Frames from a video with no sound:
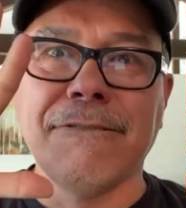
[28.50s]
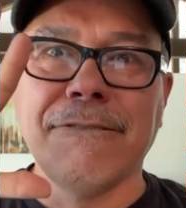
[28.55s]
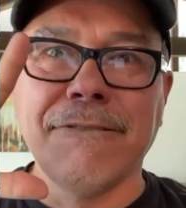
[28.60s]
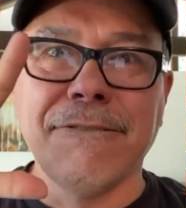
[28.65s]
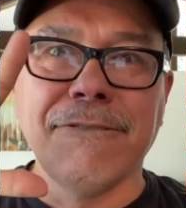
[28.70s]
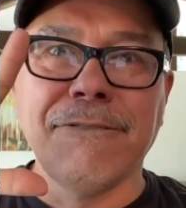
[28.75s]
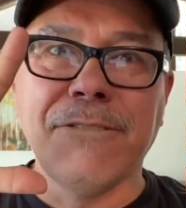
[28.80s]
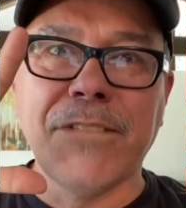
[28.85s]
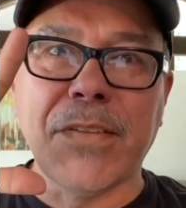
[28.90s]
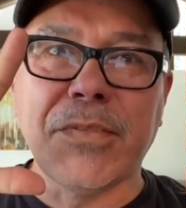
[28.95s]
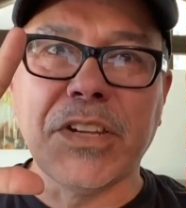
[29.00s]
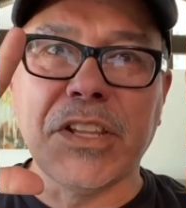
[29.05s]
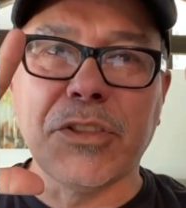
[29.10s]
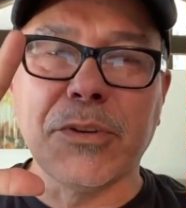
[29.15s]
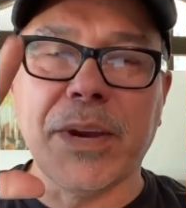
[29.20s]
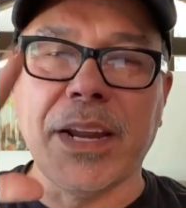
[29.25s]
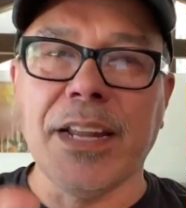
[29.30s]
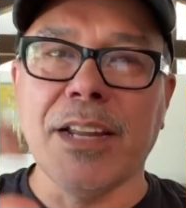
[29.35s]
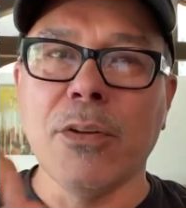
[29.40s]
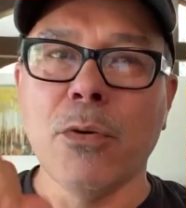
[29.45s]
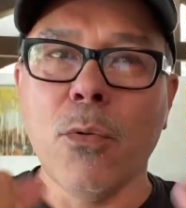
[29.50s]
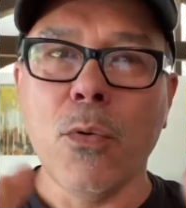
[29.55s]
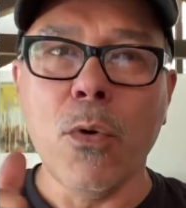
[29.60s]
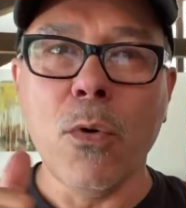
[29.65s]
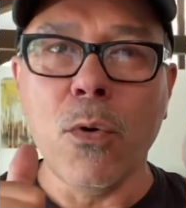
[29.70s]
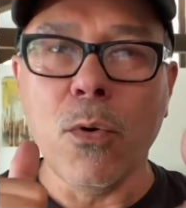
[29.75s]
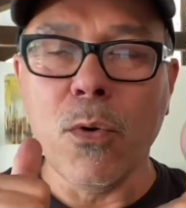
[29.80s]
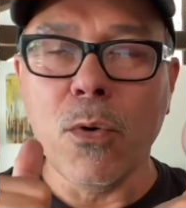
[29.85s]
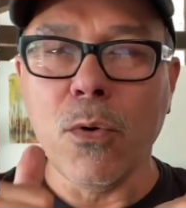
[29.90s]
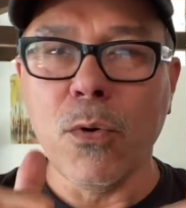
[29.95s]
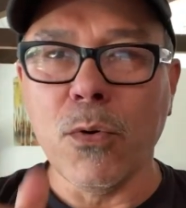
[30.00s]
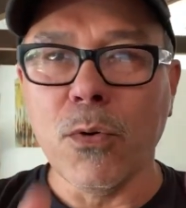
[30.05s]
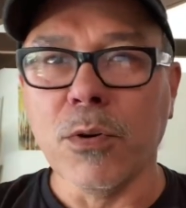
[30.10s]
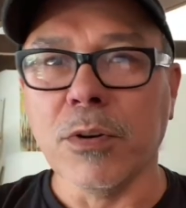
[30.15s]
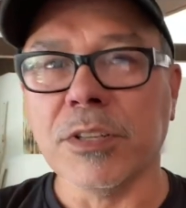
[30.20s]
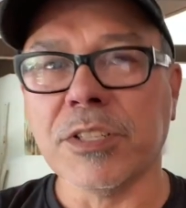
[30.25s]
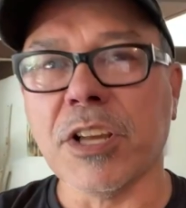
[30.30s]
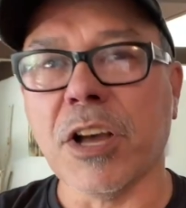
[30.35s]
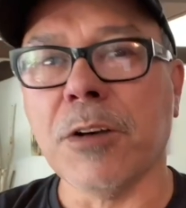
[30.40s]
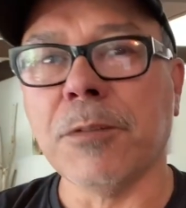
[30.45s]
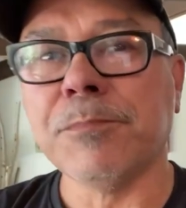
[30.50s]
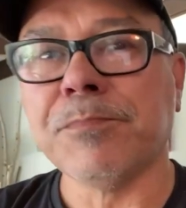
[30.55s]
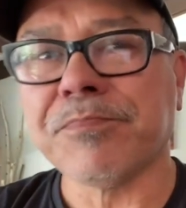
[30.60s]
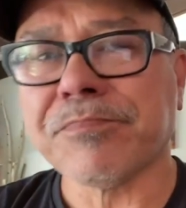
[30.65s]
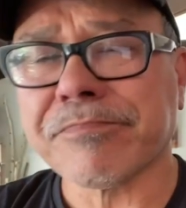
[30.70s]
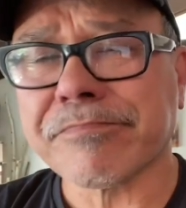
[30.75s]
53. Woohoo! So